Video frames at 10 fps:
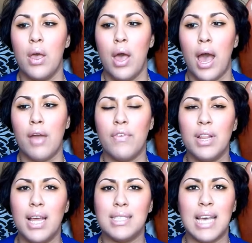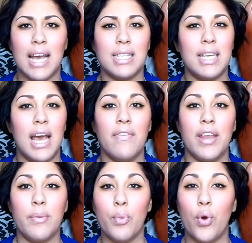I realized that I didn't have
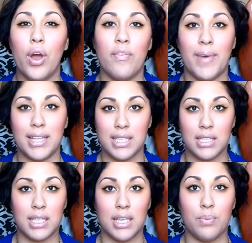any more of my tinted